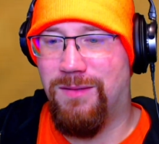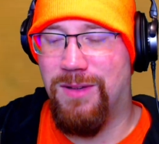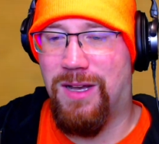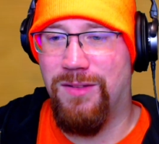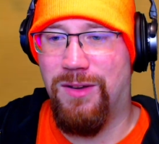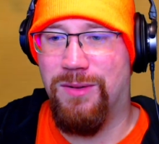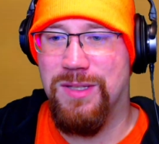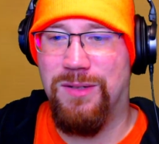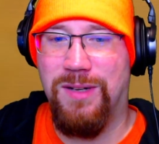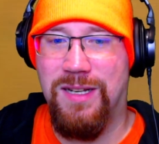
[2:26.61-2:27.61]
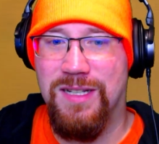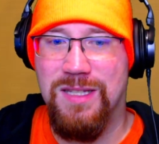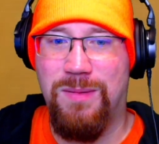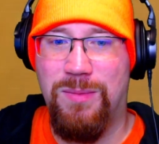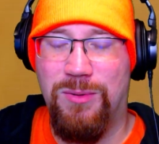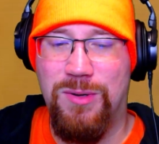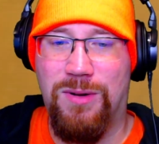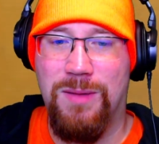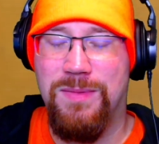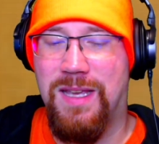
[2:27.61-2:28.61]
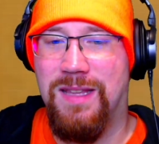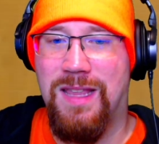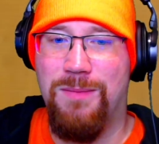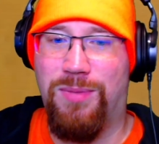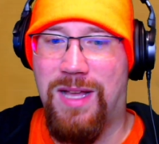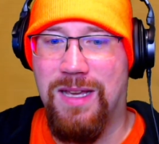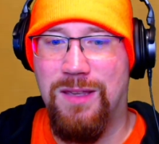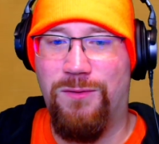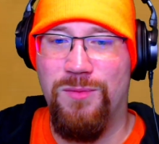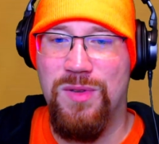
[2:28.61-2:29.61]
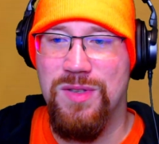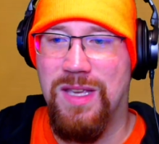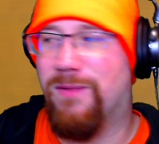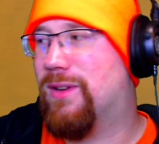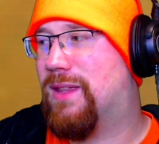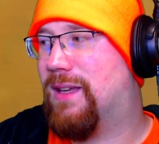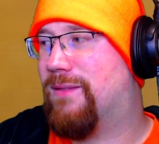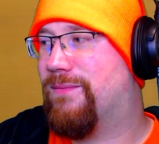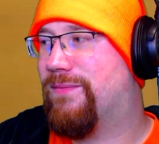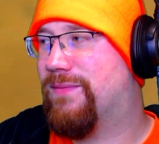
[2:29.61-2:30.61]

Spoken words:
we all know what Sony does to people who don't update. They block you from using everything.